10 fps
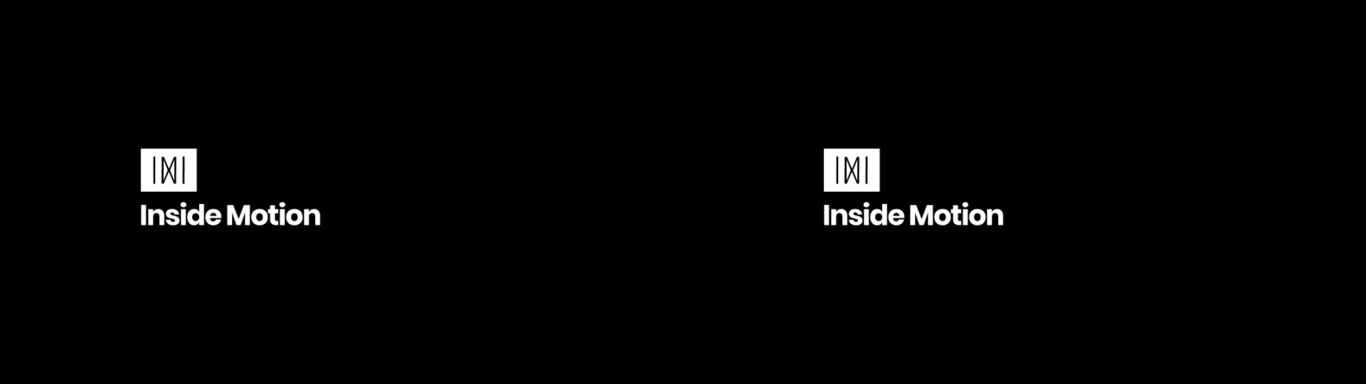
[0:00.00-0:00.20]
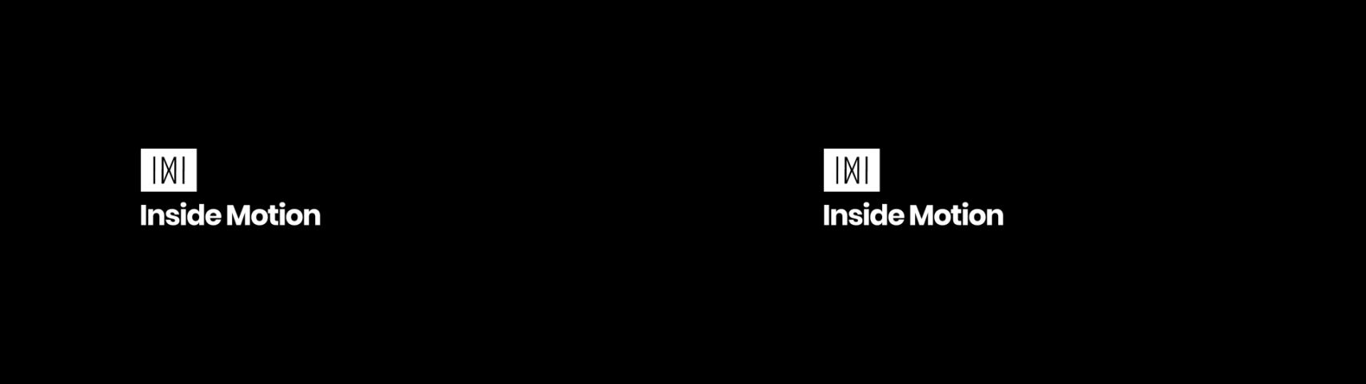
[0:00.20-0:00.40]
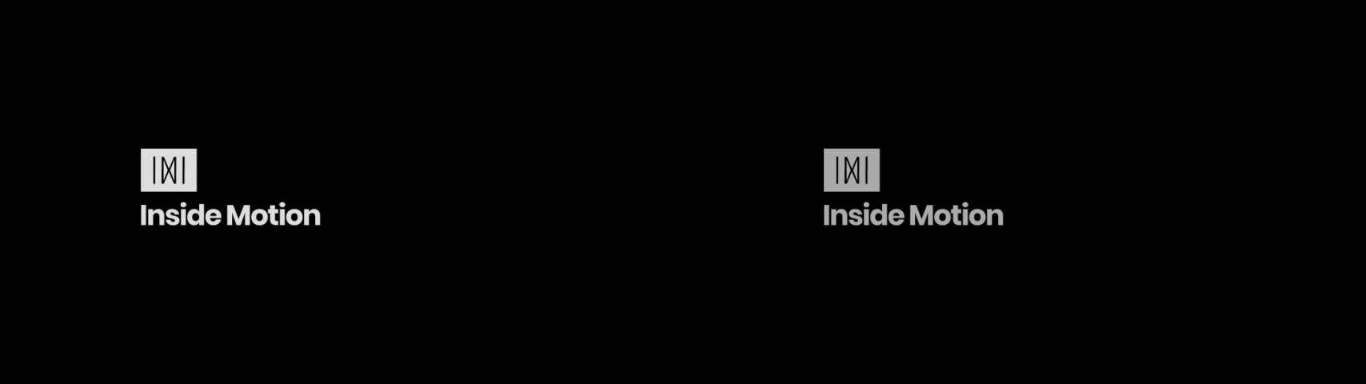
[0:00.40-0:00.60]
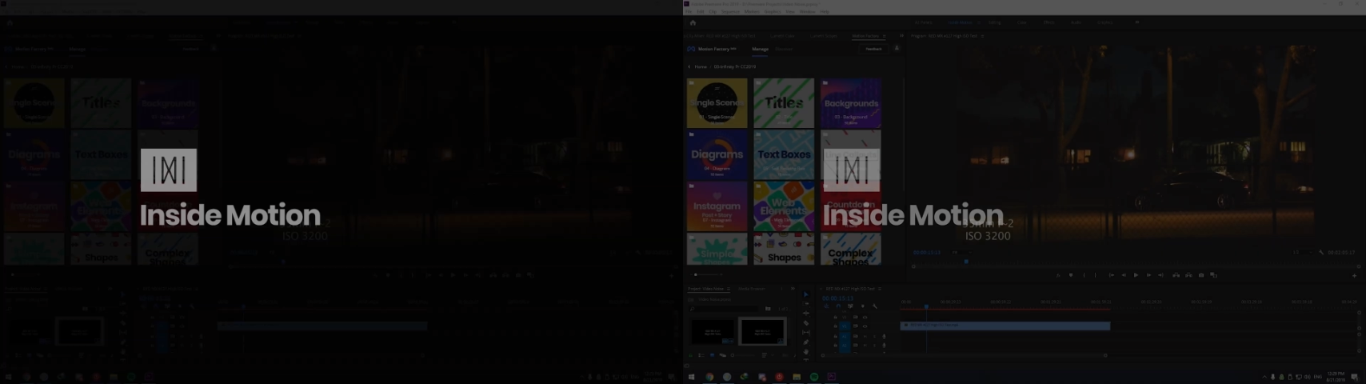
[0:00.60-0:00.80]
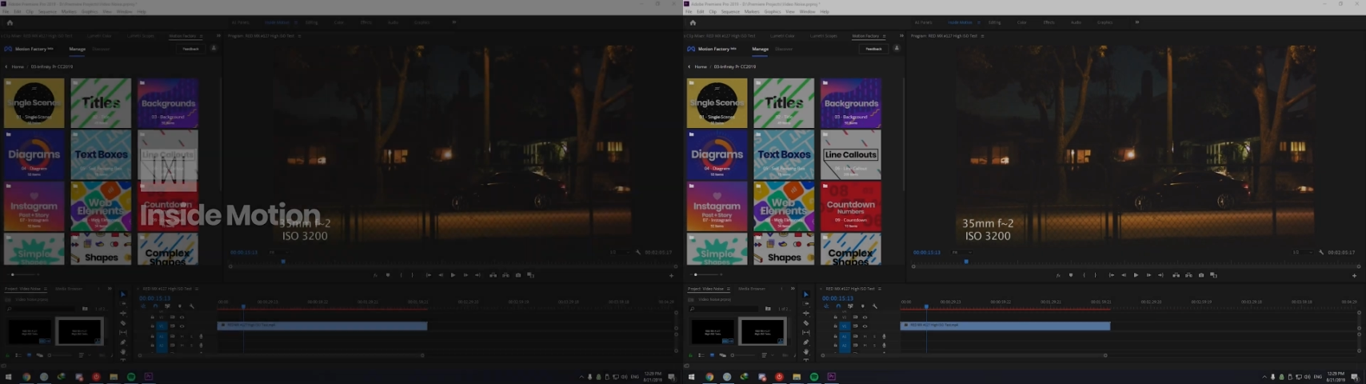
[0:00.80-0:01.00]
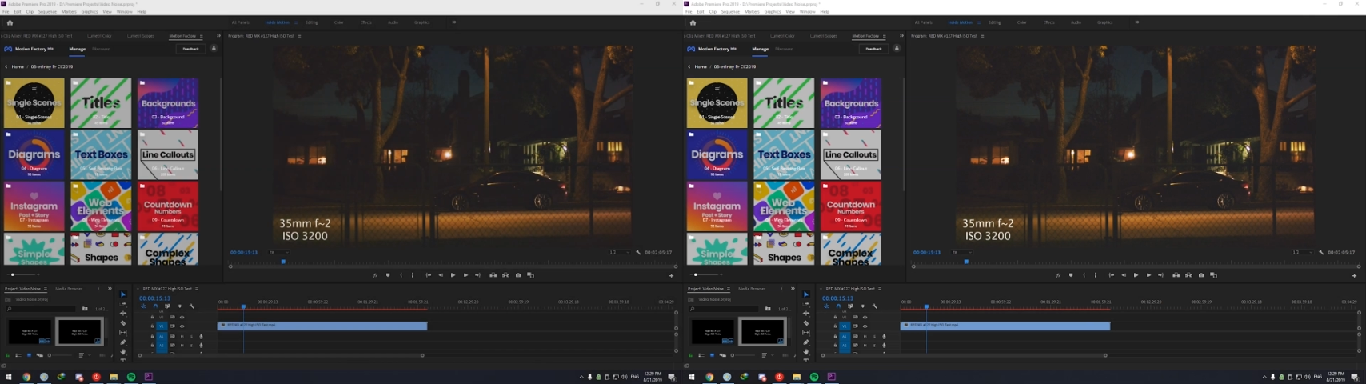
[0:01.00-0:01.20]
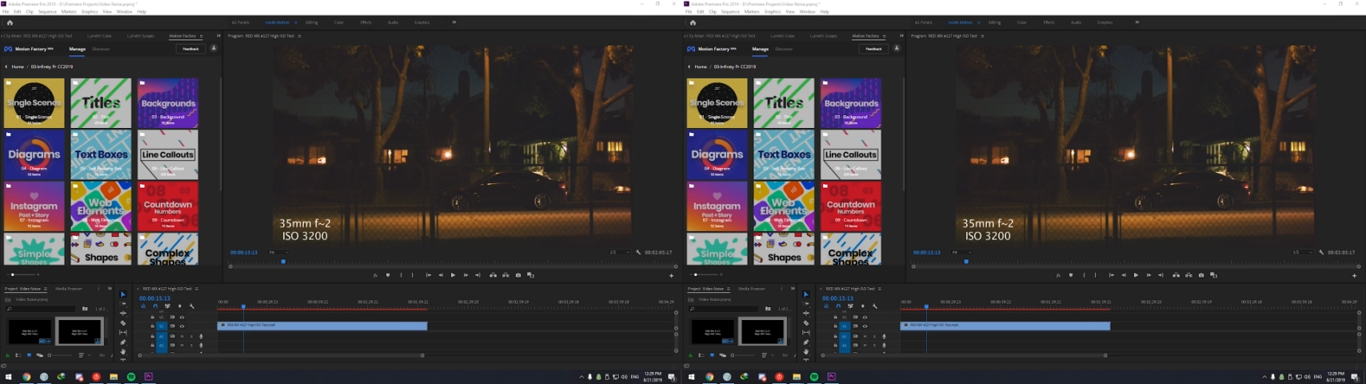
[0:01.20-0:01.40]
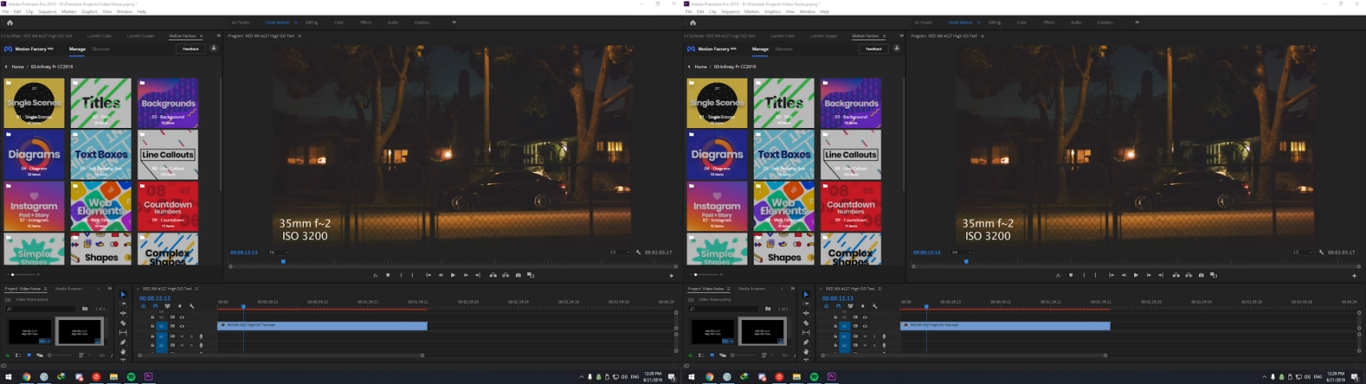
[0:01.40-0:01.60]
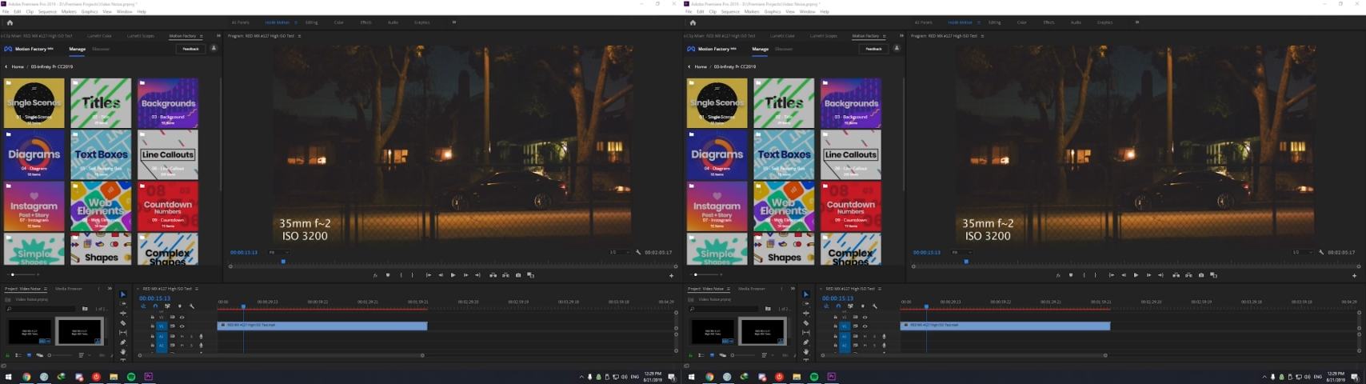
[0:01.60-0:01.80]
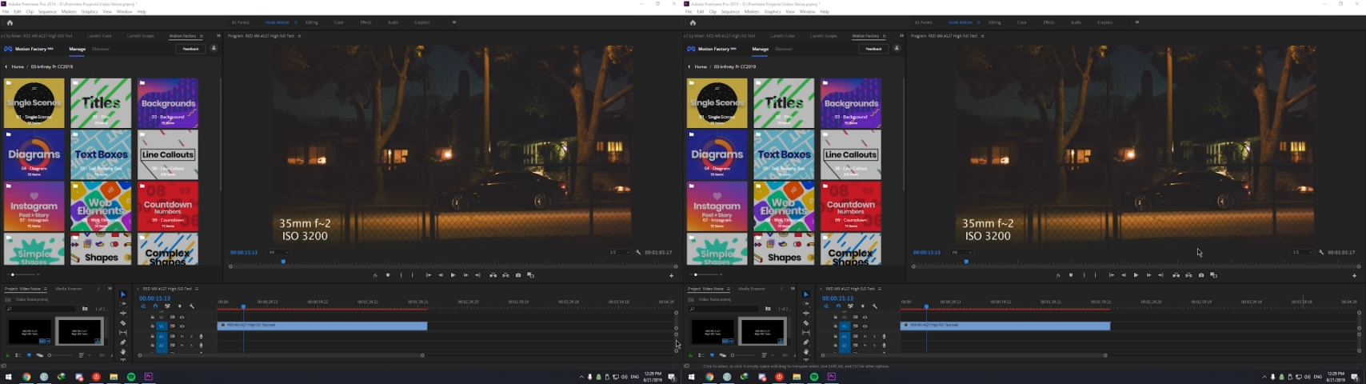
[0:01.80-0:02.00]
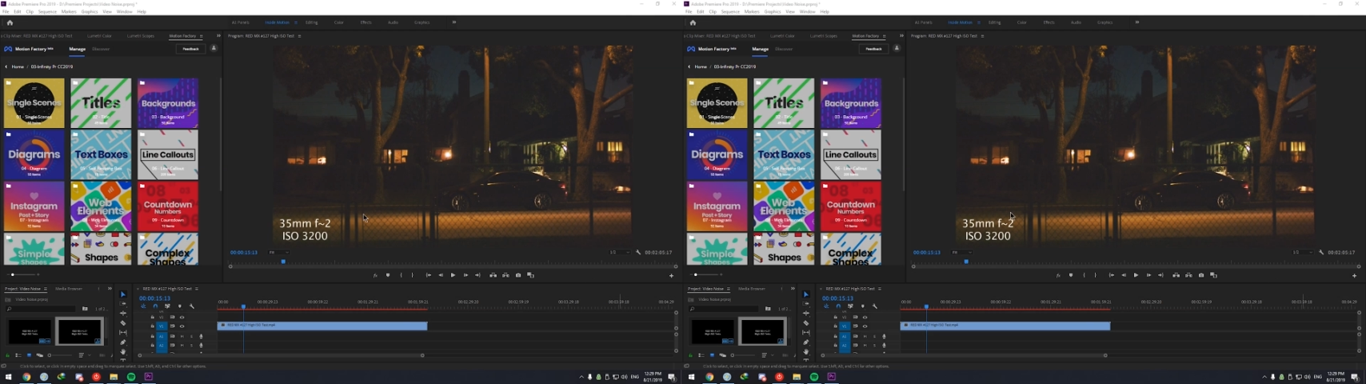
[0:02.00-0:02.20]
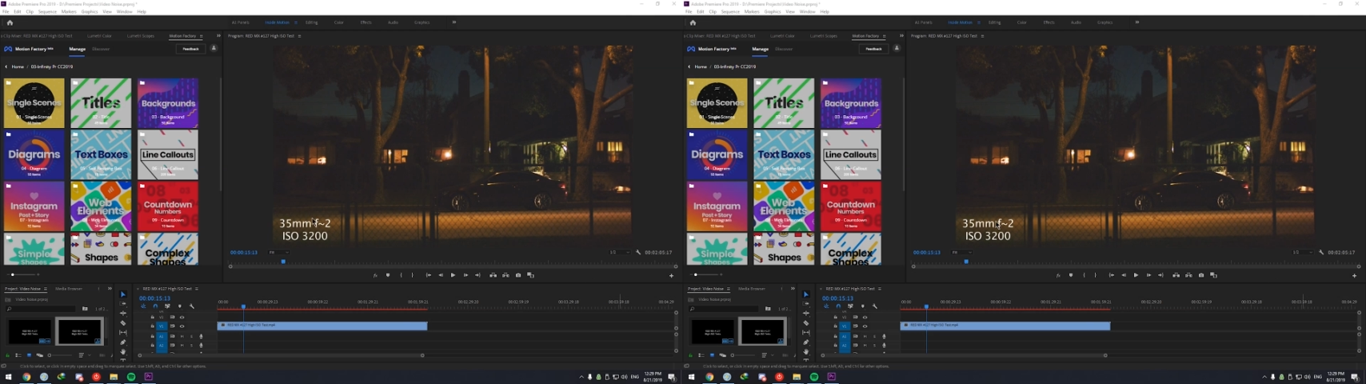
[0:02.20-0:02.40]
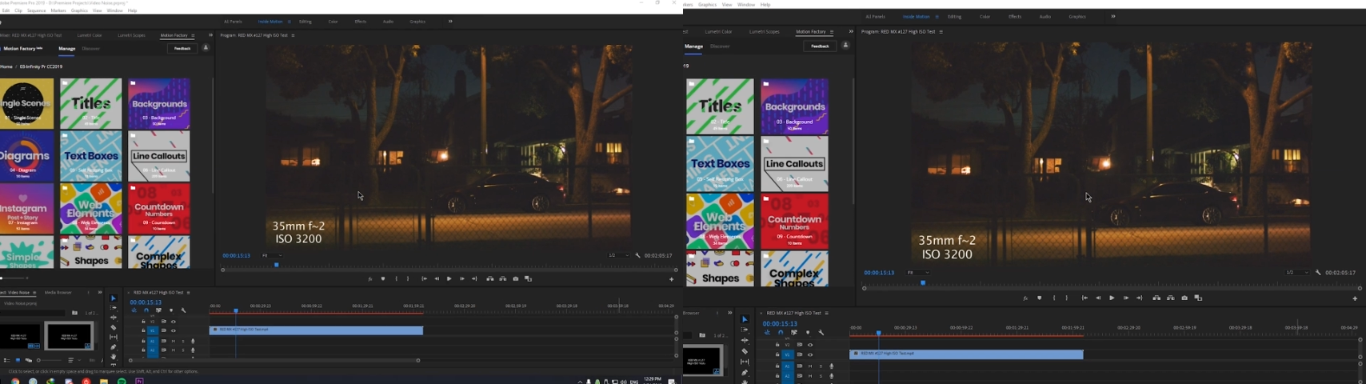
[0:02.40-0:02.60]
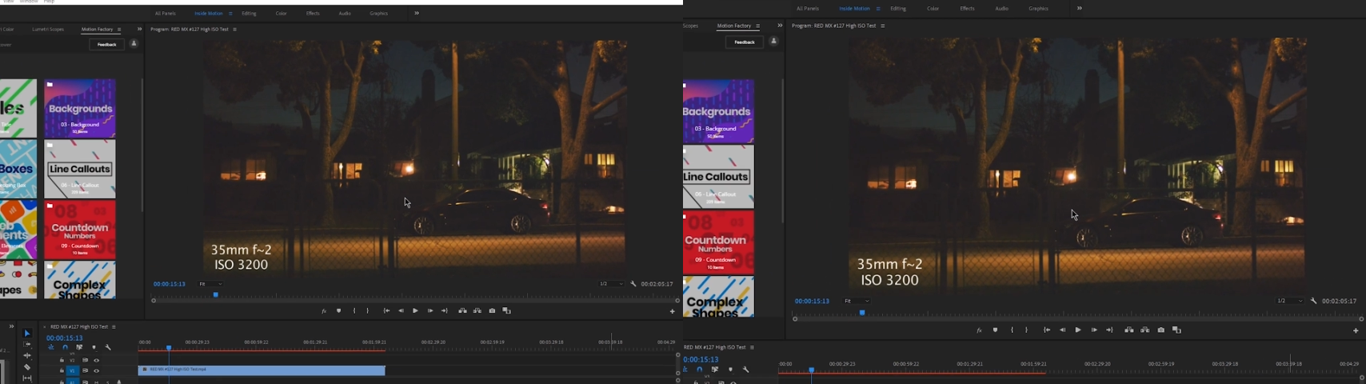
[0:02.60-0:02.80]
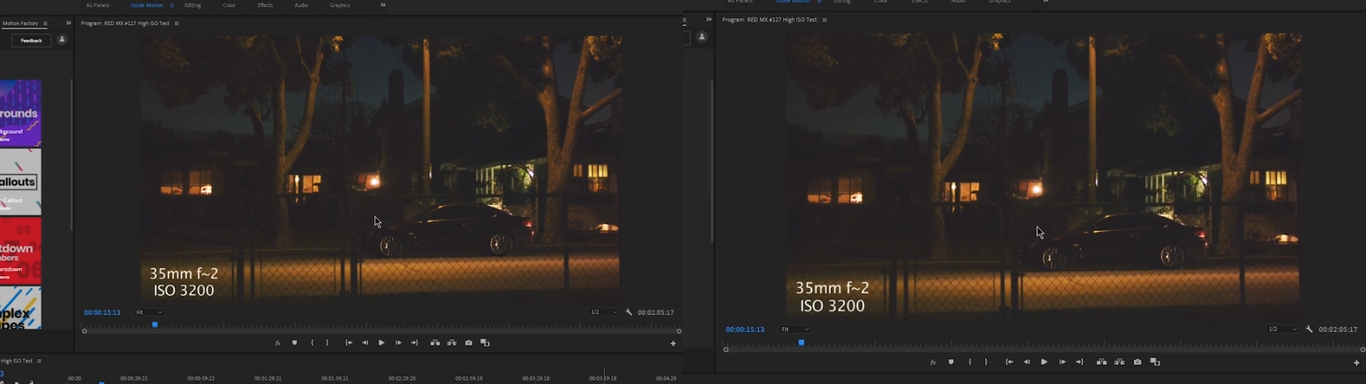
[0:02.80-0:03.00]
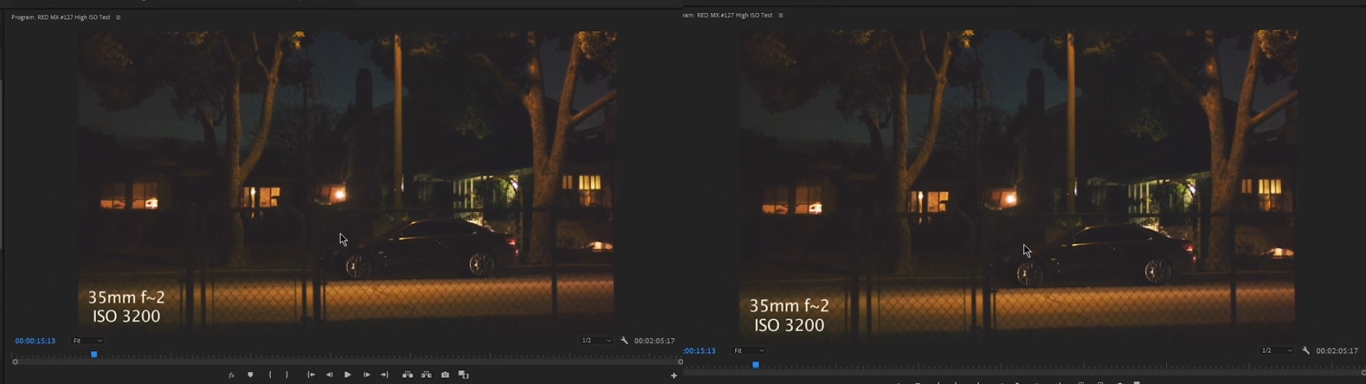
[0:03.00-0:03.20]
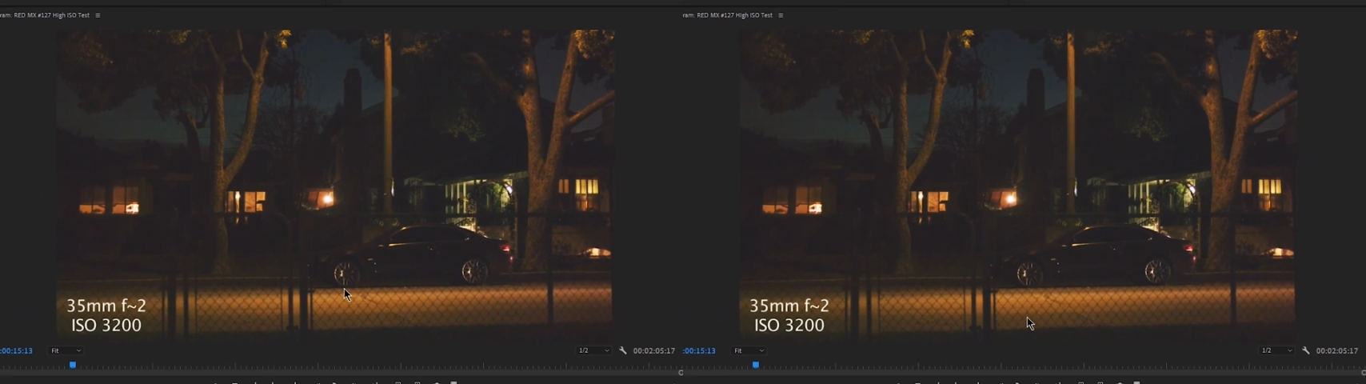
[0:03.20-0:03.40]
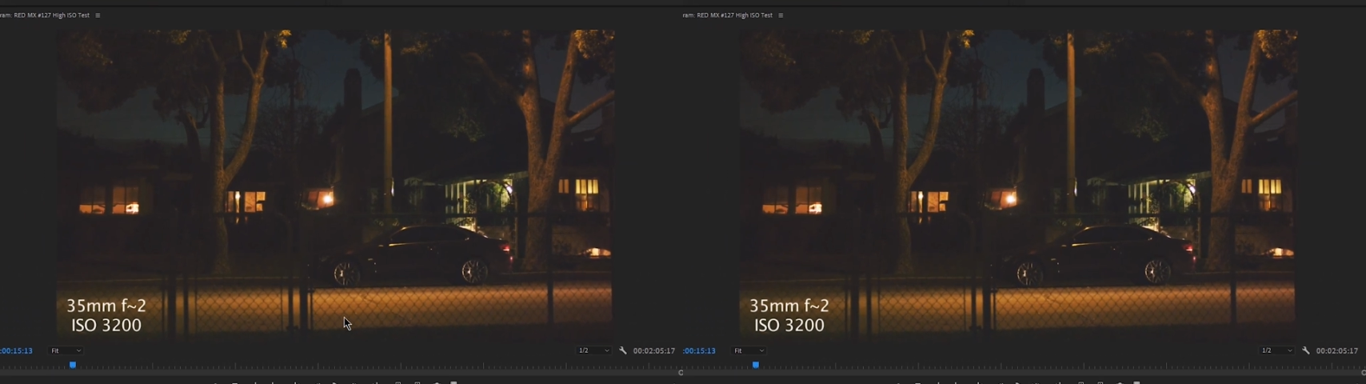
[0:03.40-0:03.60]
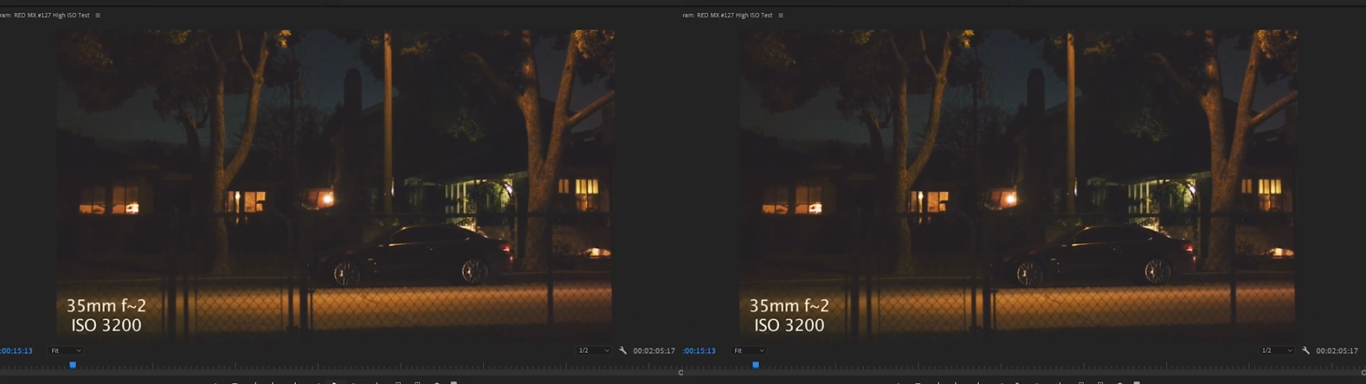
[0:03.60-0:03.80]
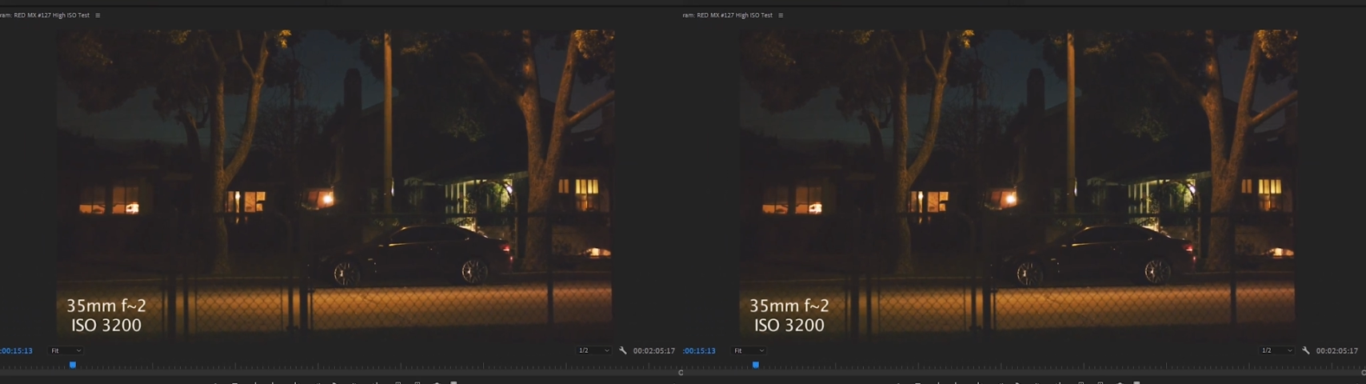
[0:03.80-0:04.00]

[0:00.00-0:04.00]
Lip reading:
No face is visible, so there are no lips to read.